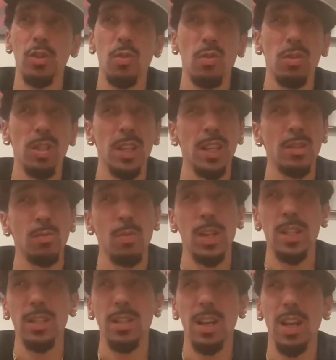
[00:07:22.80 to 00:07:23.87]
course, as well
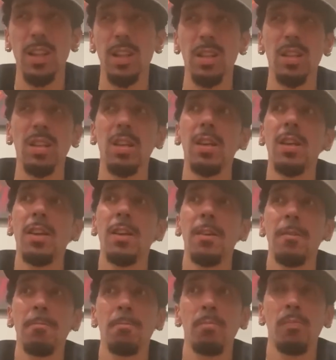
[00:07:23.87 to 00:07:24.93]
as other
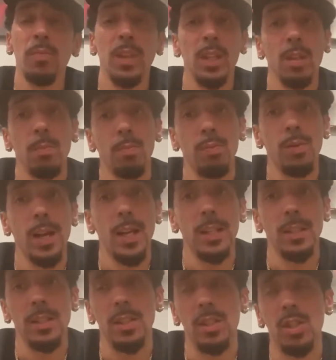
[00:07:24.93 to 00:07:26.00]

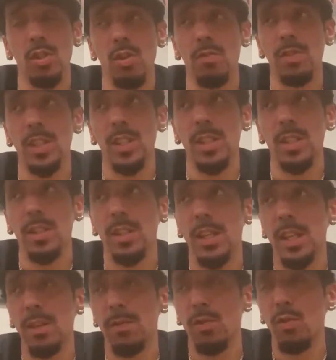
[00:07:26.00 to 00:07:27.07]
products and services. And
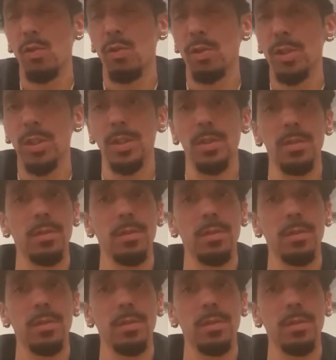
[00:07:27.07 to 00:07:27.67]
of course,